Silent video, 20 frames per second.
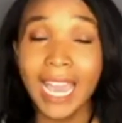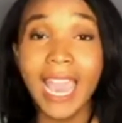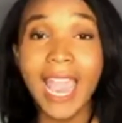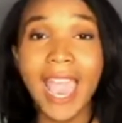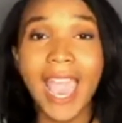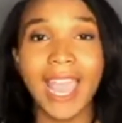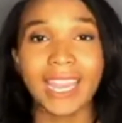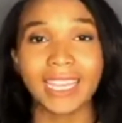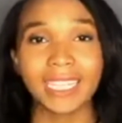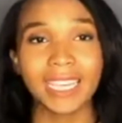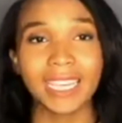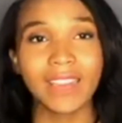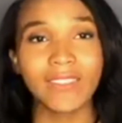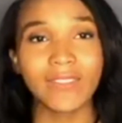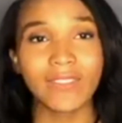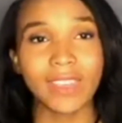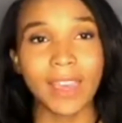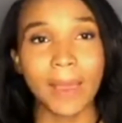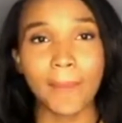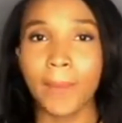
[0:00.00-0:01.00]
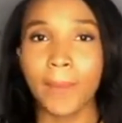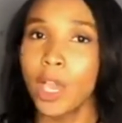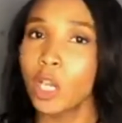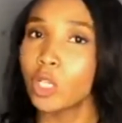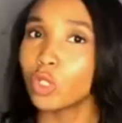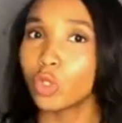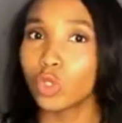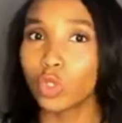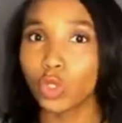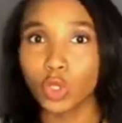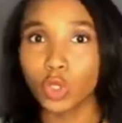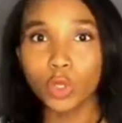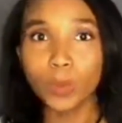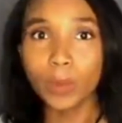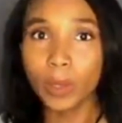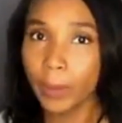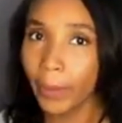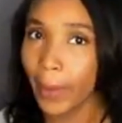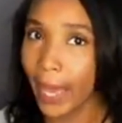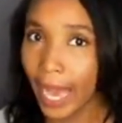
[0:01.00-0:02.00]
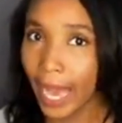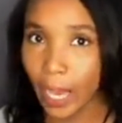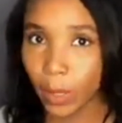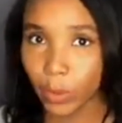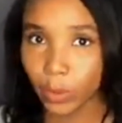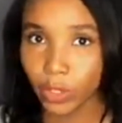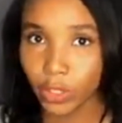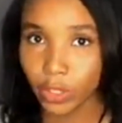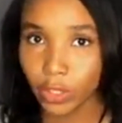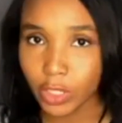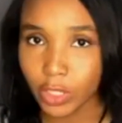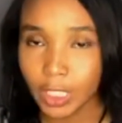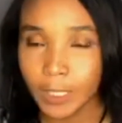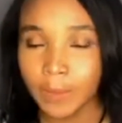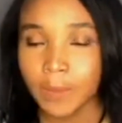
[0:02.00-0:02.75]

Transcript: and give them superpowers.